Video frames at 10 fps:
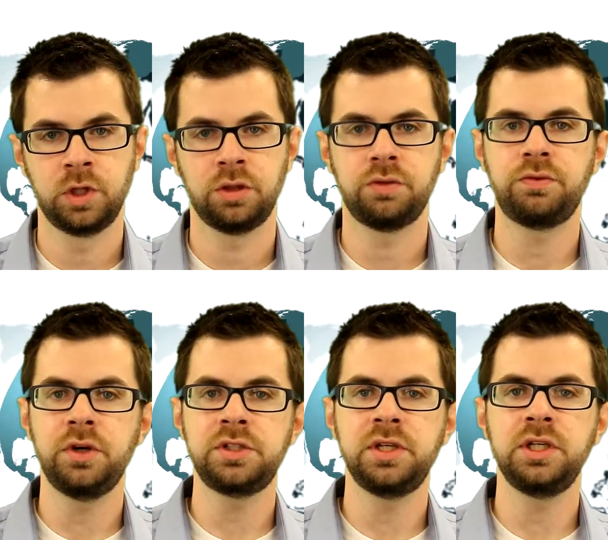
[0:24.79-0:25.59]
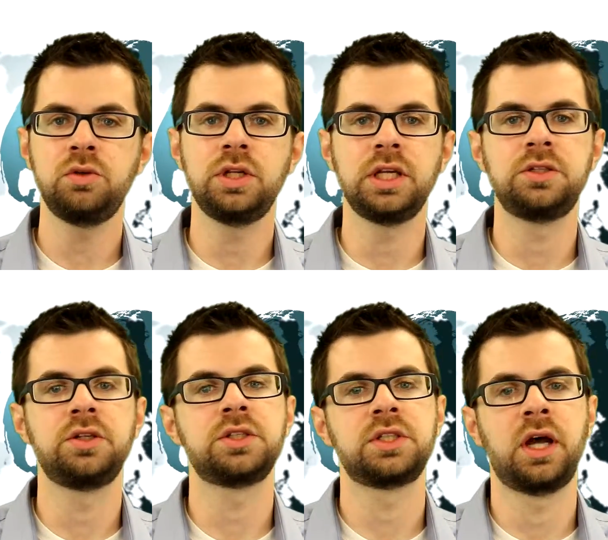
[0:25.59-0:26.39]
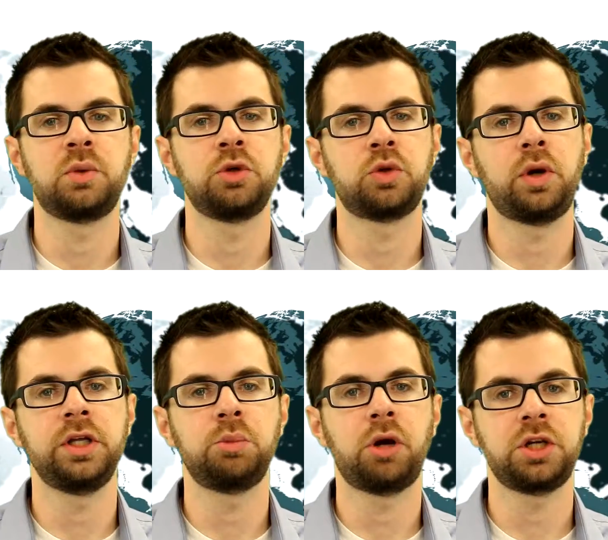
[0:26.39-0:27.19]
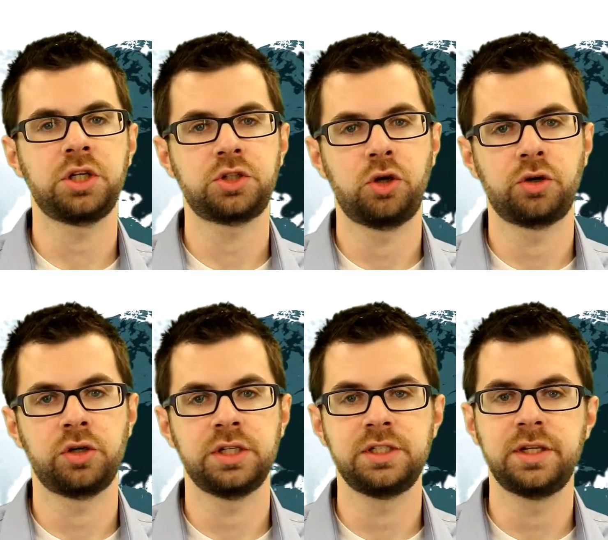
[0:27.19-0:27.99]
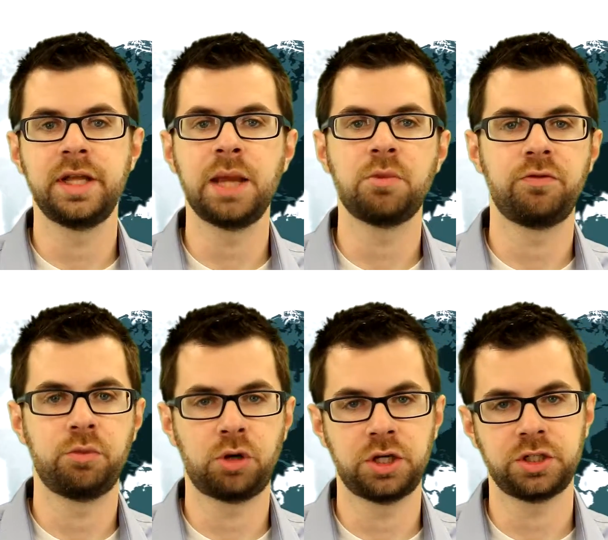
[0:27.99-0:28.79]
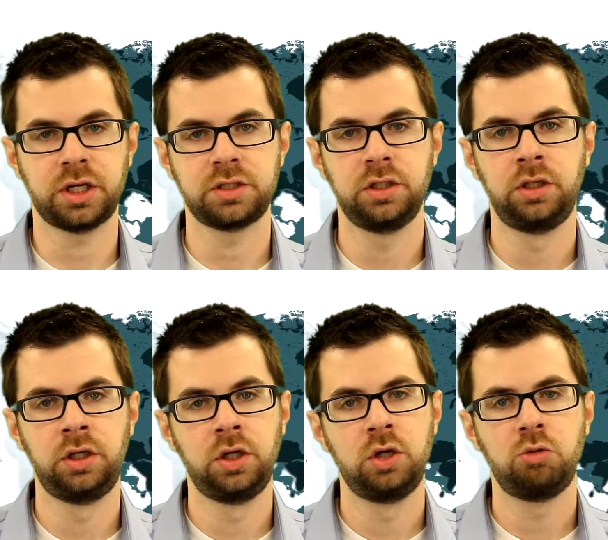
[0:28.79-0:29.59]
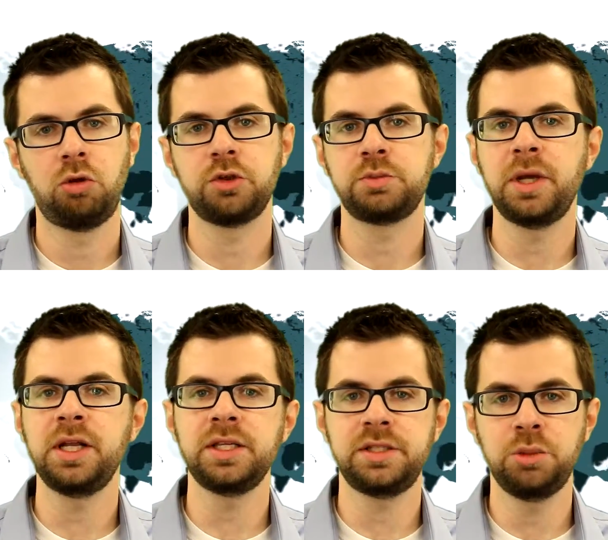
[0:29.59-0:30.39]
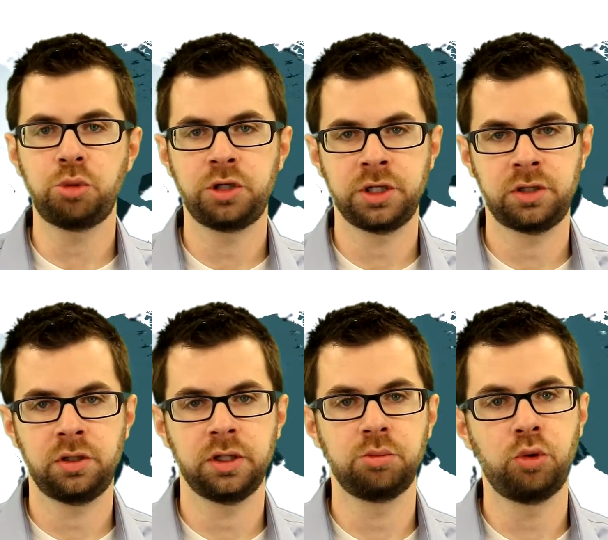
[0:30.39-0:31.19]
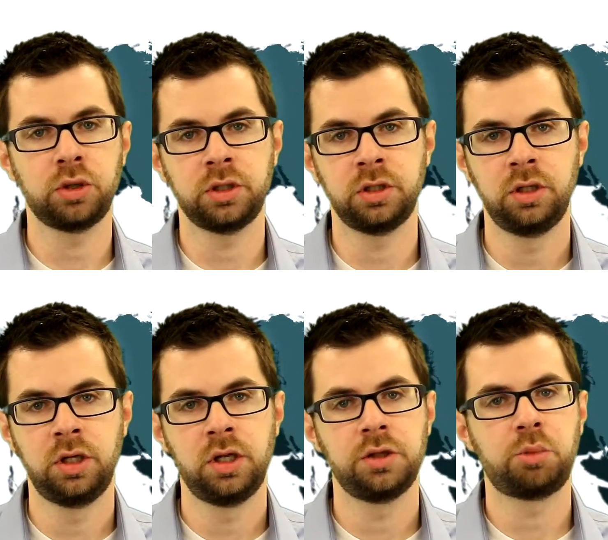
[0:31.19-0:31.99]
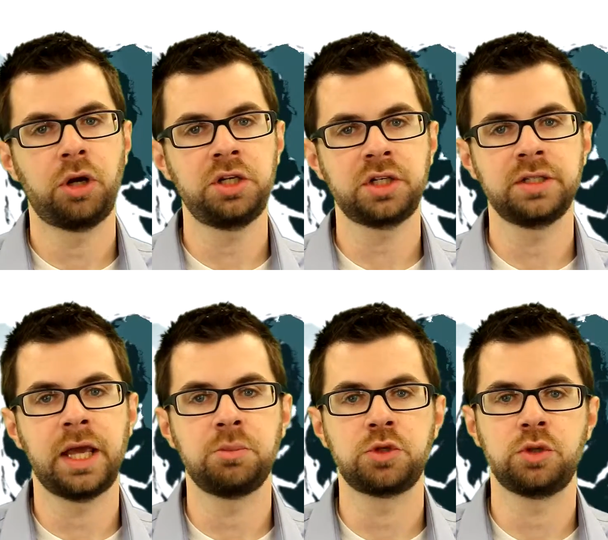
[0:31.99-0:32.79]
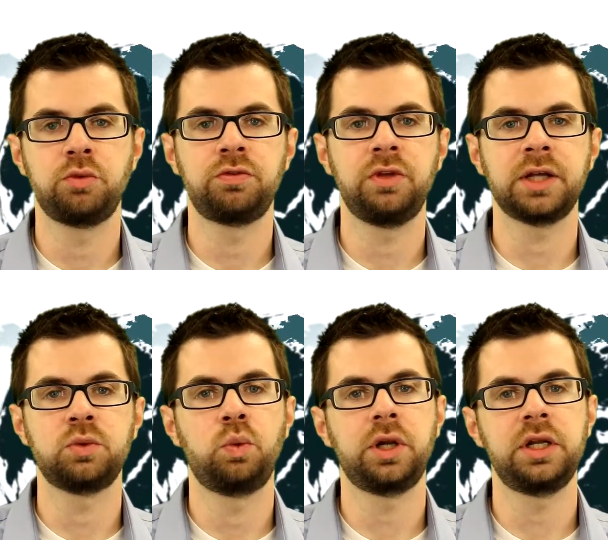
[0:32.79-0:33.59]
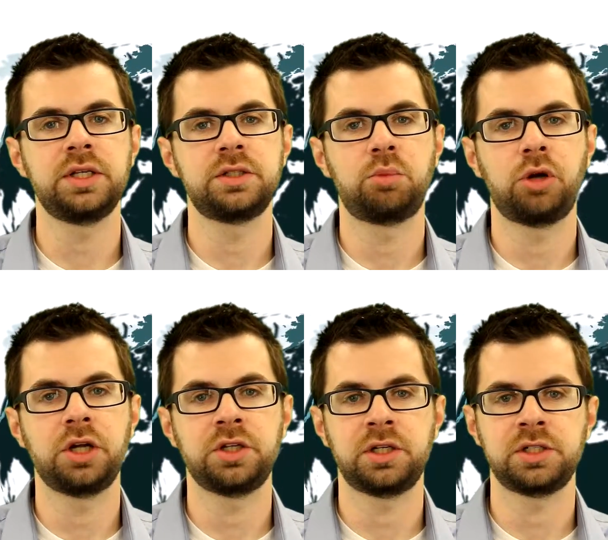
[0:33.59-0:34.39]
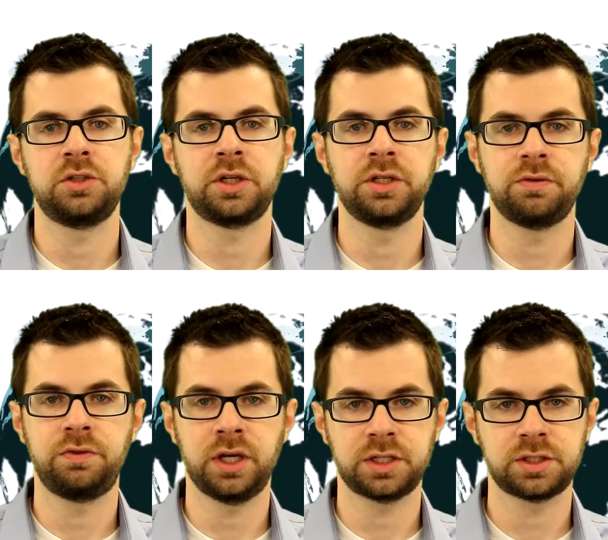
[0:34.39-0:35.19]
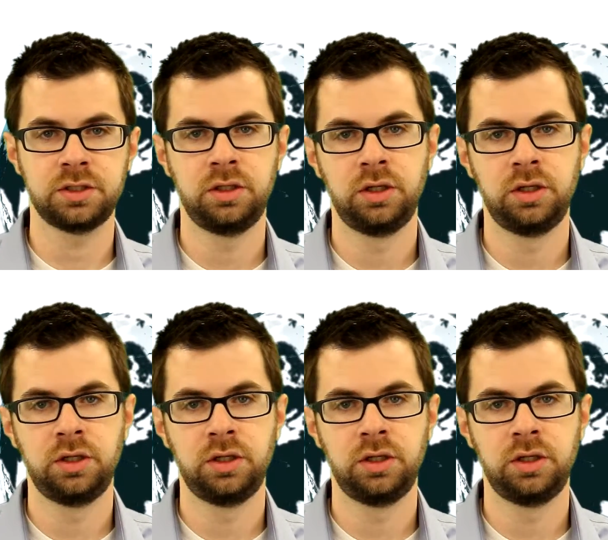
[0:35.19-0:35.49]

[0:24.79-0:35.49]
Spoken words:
The first thing you need to decide when creating a project charter is the name of the project. While this may not seem particularly important, the project name should reflect what it is the project is looking to fix.